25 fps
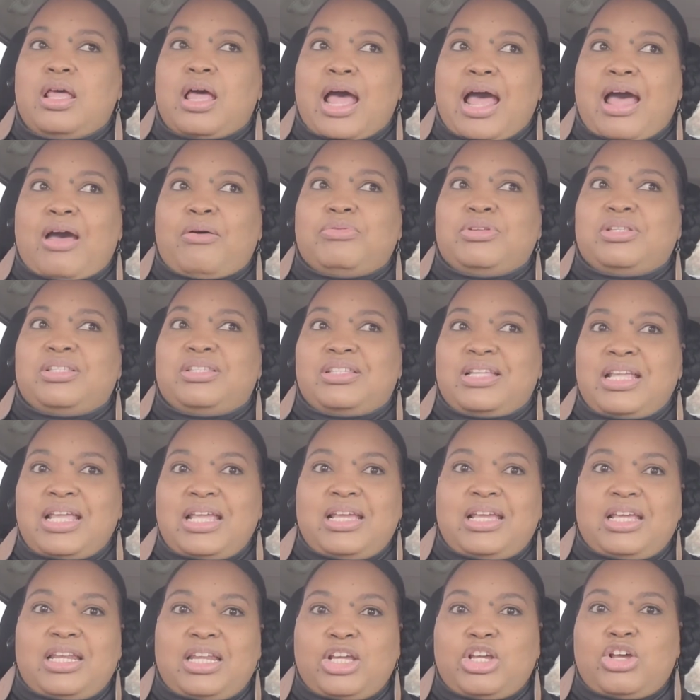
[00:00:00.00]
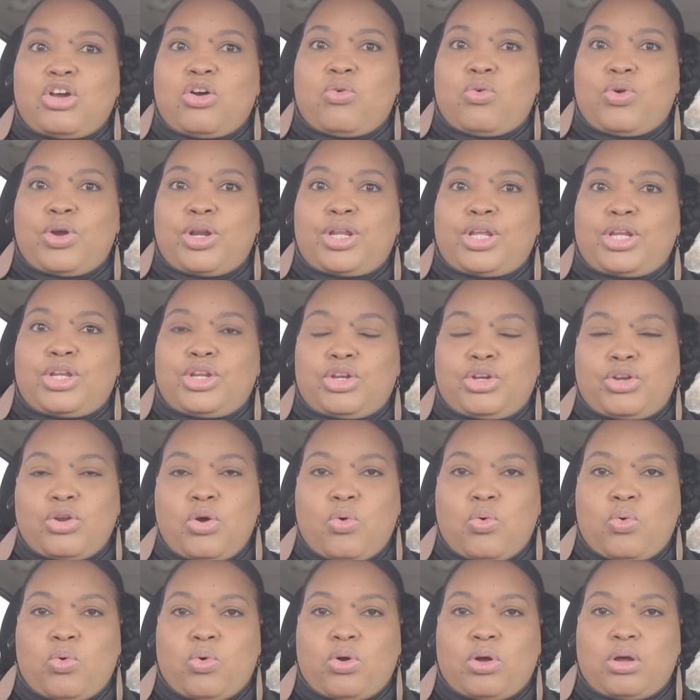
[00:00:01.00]
I was thinking it going in the
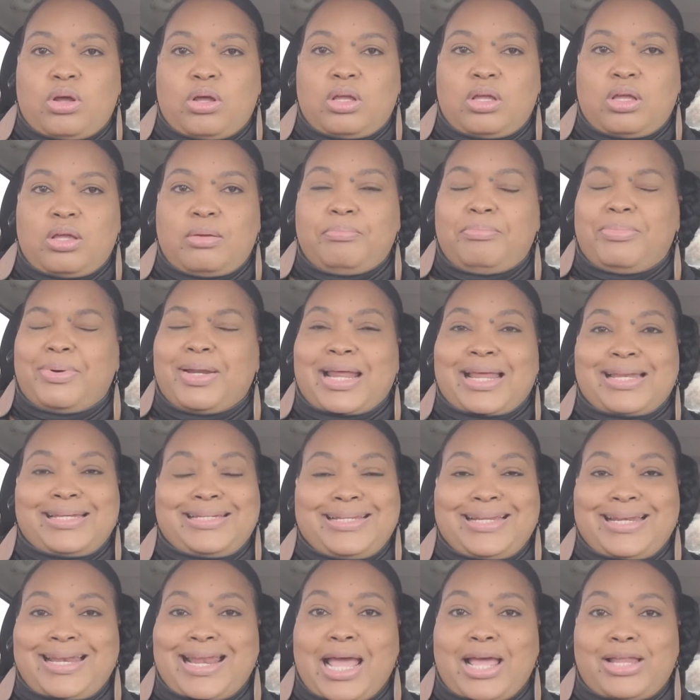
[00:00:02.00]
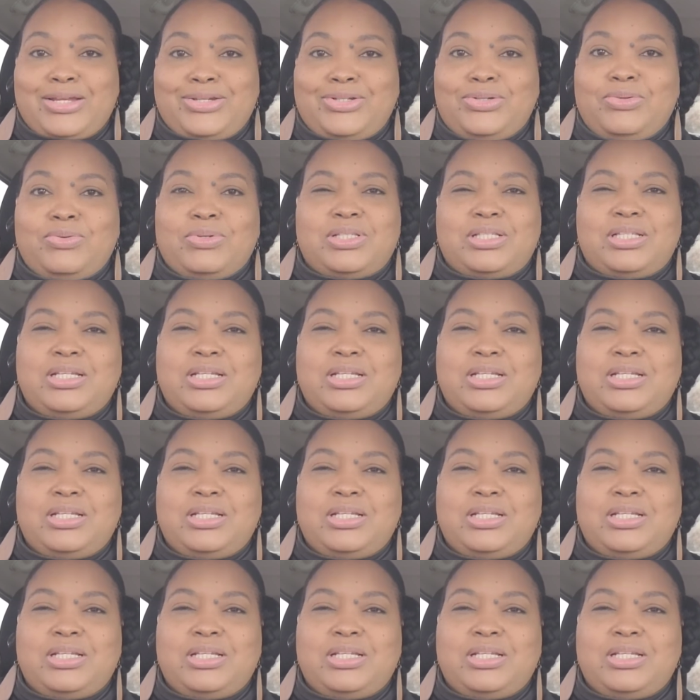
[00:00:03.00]
door, but I did not do it.